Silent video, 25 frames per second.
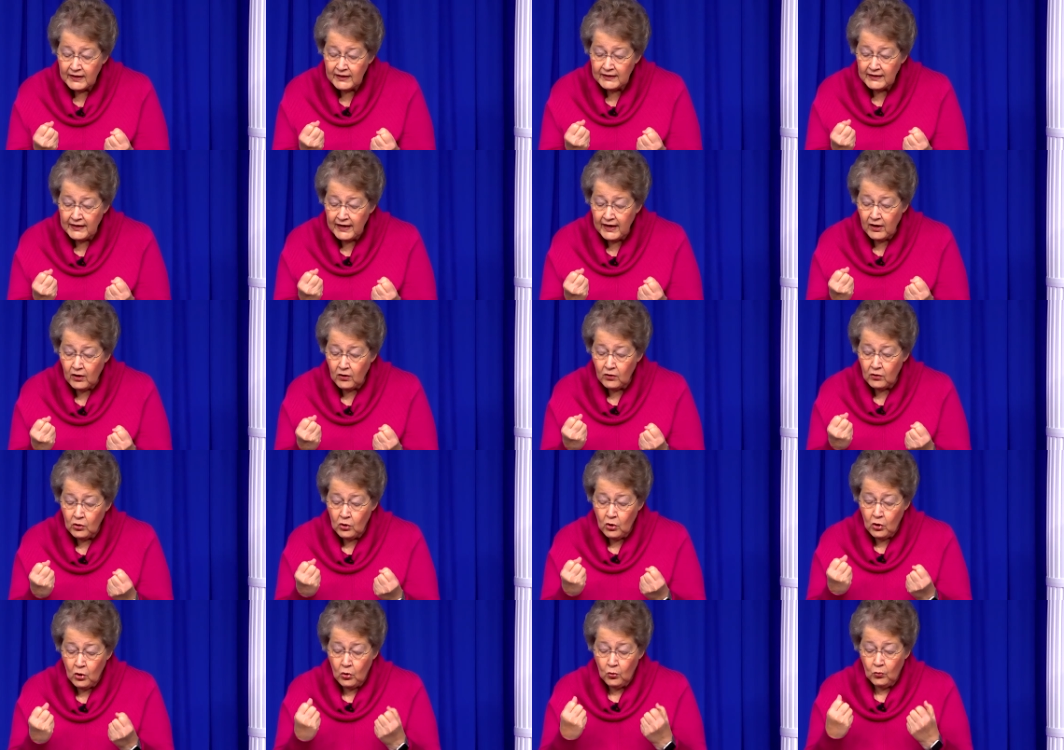Now,
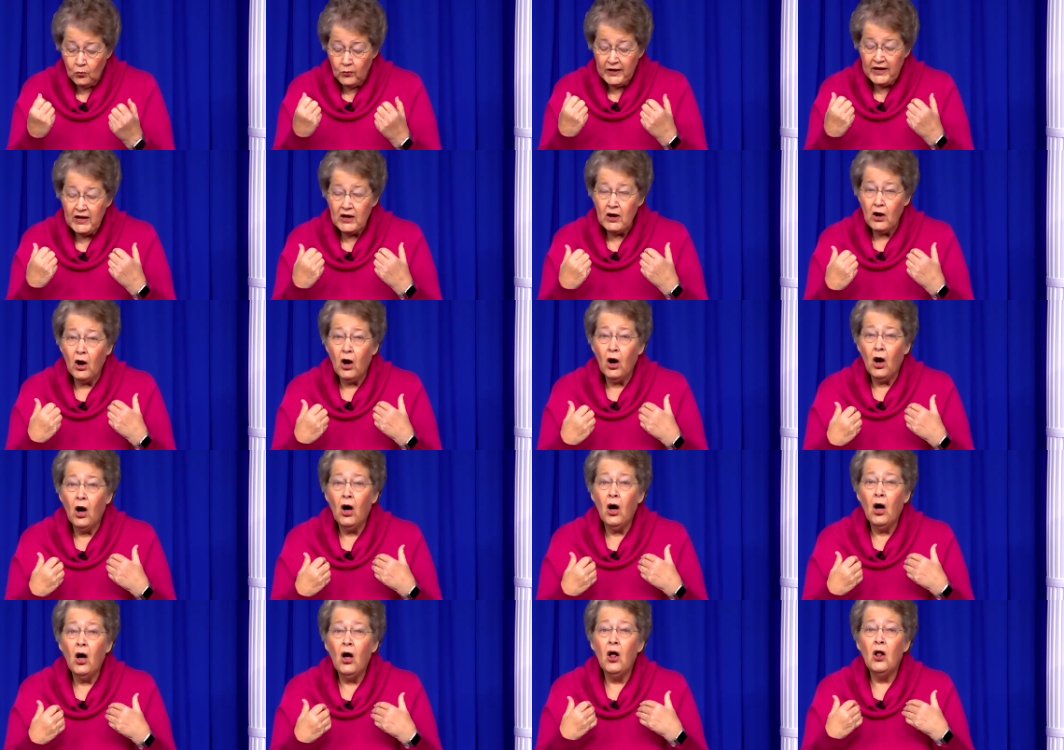we
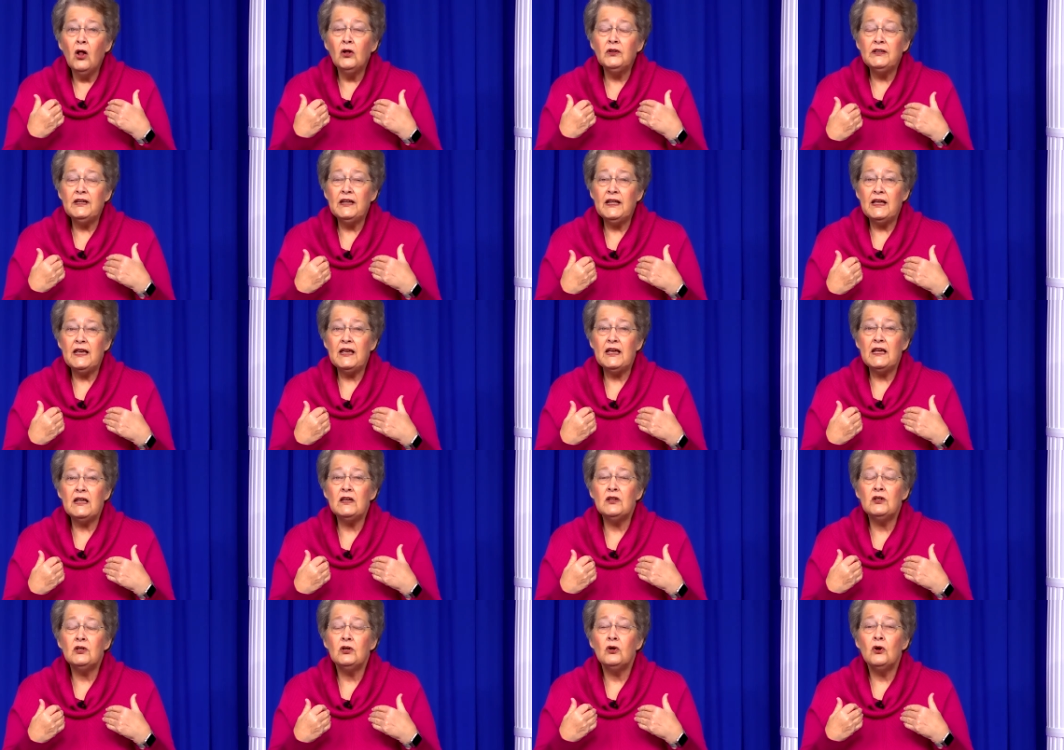all
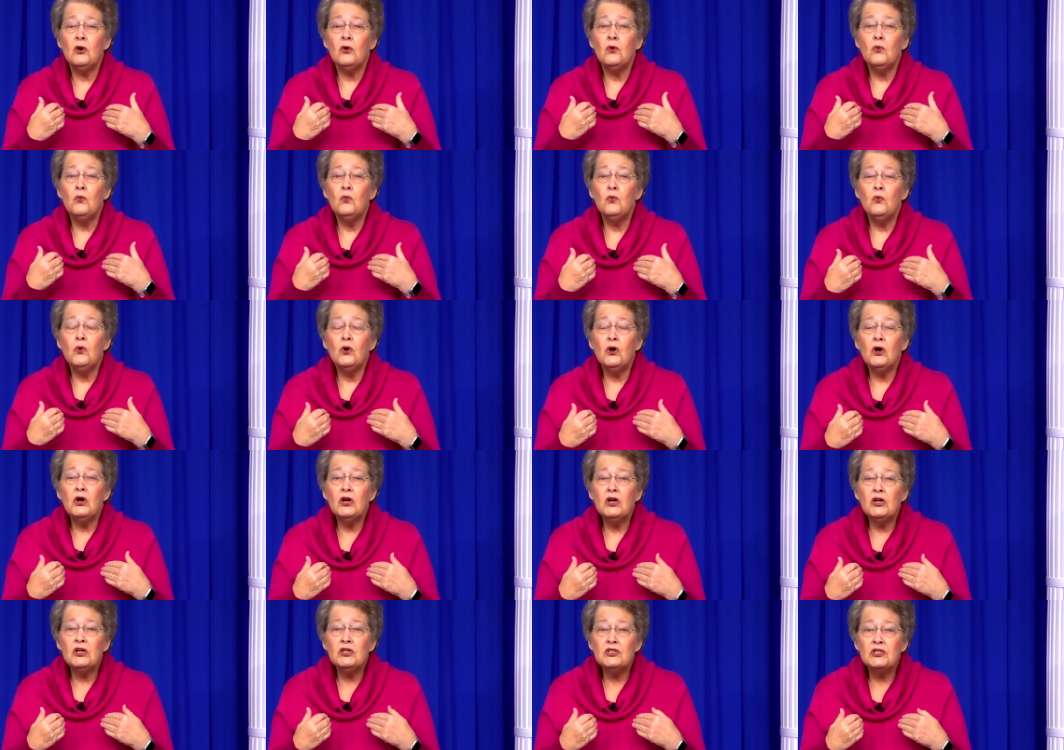need
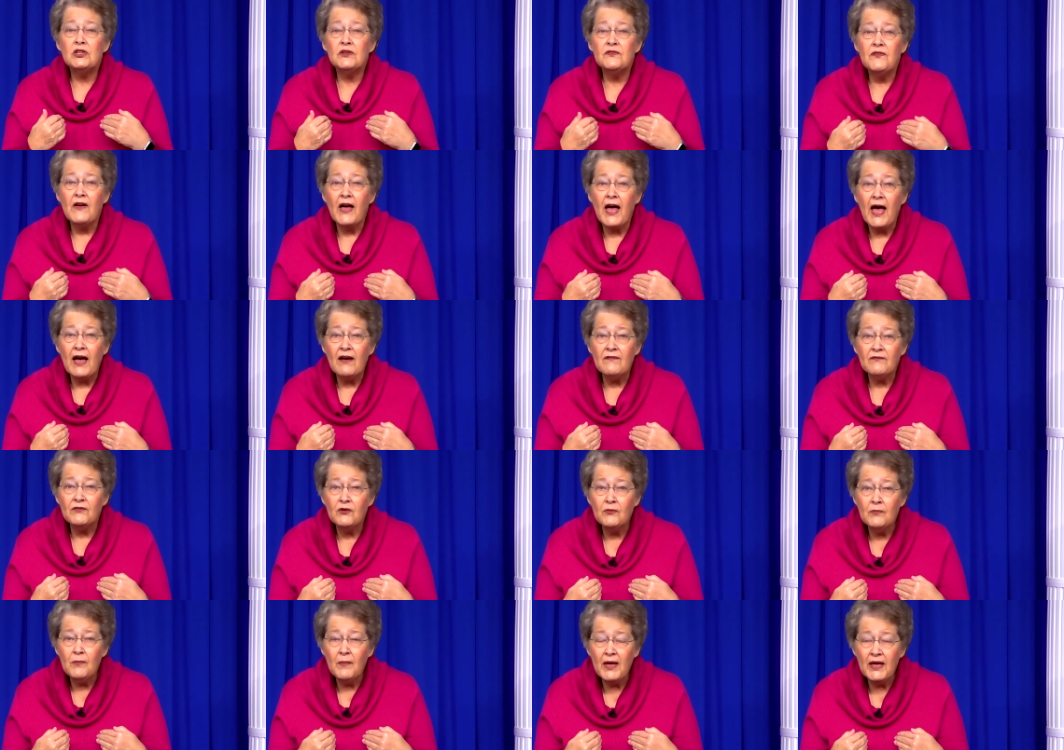words of
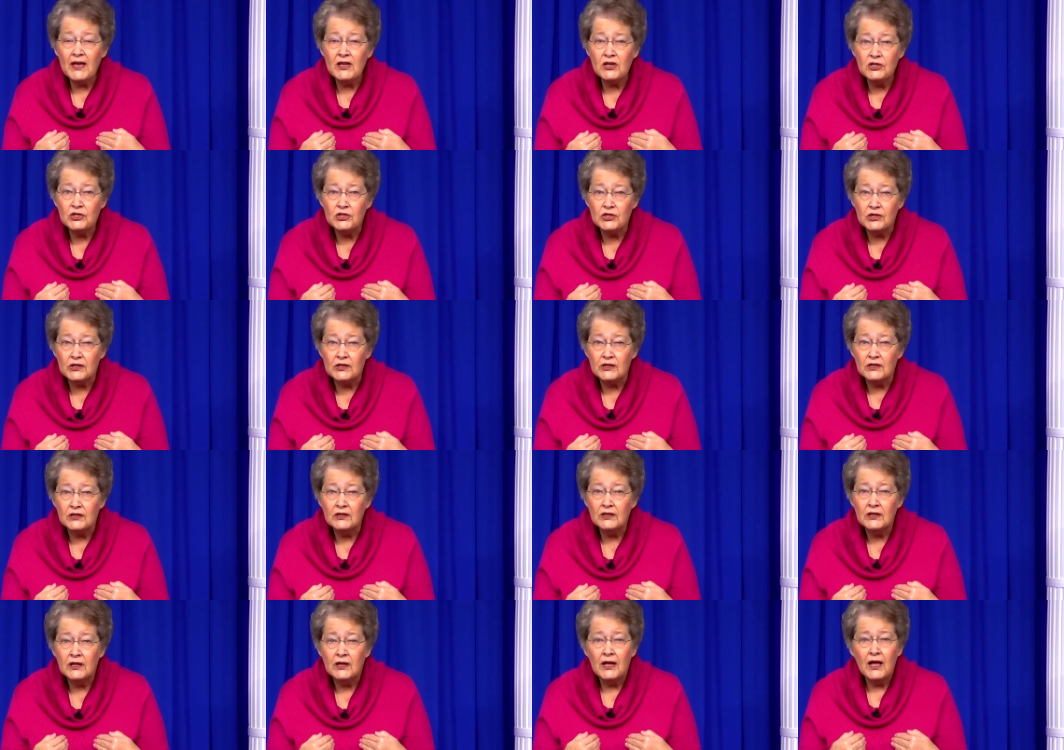
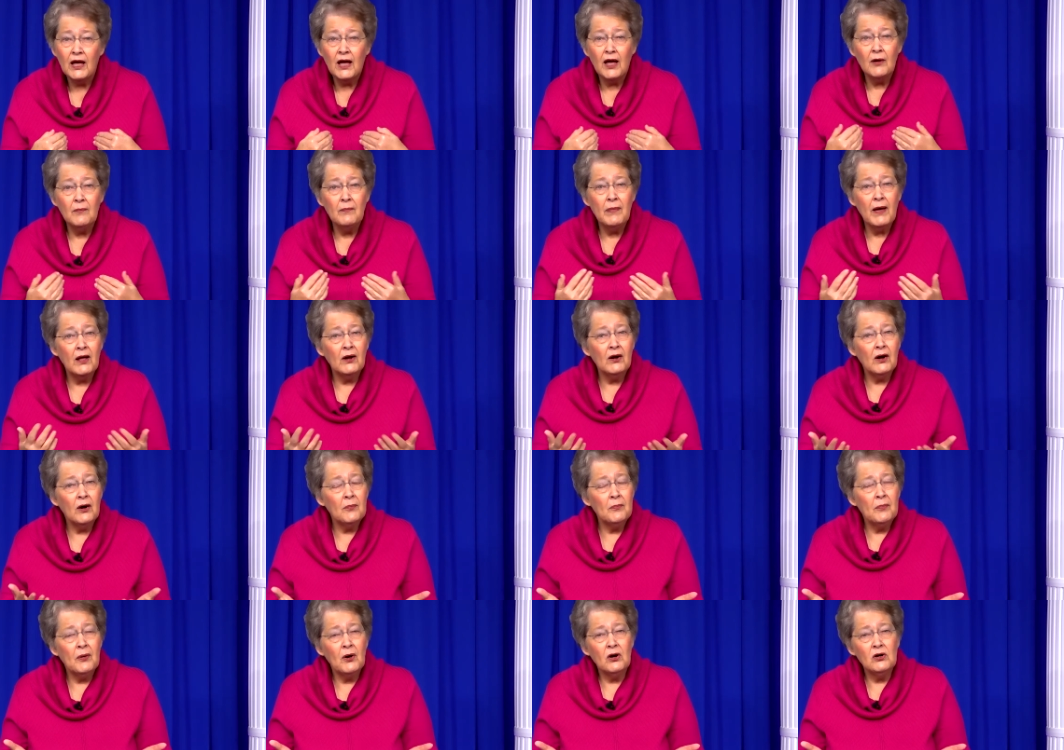affirmation about
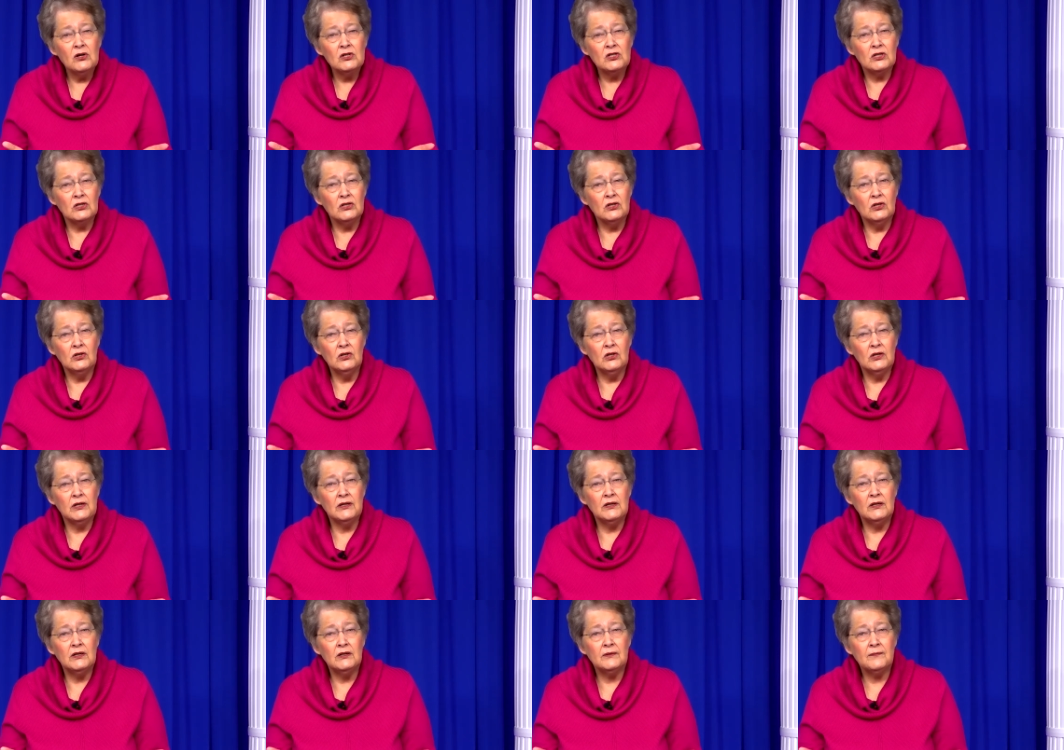our
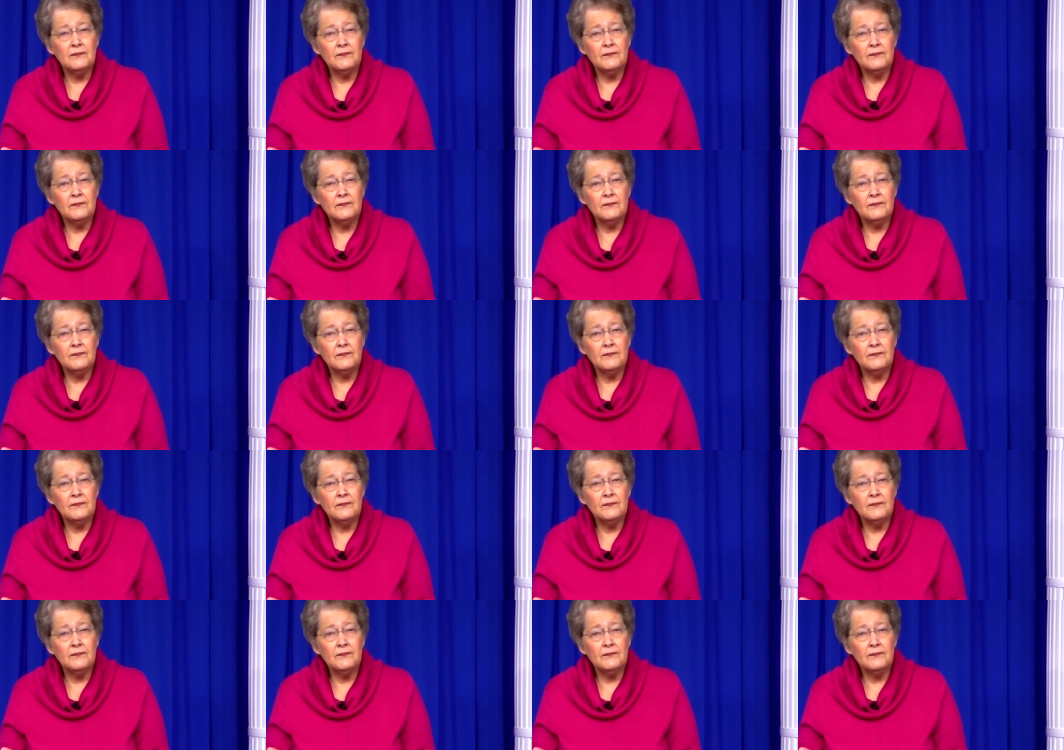personhood.